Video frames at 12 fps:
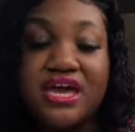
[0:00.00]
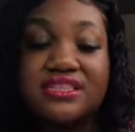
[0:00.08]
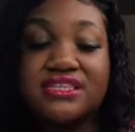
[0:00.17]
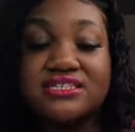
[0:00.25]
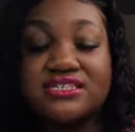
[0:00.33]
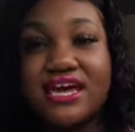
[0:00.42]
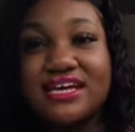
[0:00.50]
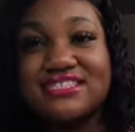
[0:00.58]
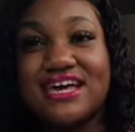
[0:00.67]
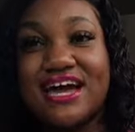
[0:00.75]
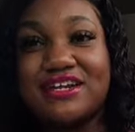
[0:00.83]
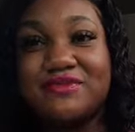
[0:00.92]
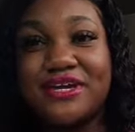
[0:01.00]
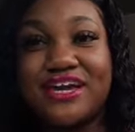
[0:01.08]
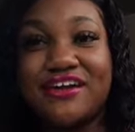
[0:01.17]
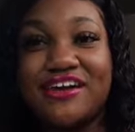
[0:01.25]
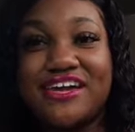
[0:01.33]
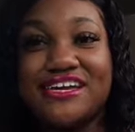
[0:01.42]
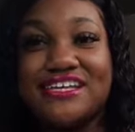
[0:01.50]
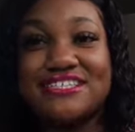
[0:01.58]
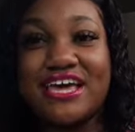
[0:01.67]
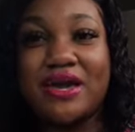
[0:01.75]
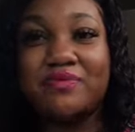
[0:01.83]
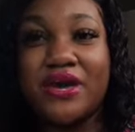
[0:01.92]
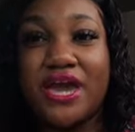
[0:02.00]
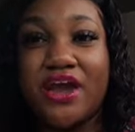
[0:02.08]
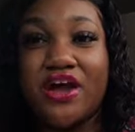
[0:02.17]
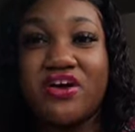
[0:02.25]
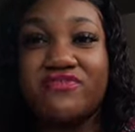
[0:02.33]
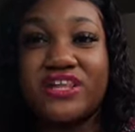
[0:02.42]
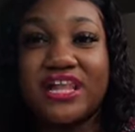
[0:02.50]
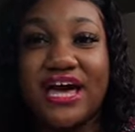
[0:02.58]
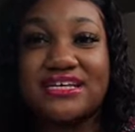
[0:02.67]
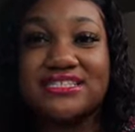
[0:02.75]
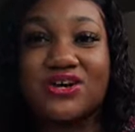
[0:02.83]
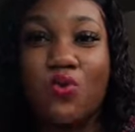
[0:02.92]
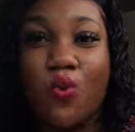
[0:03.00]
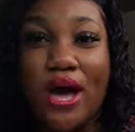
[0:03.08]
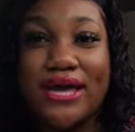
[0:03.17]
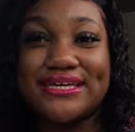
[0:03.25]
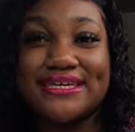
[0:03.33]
This next item here is a pair of classic white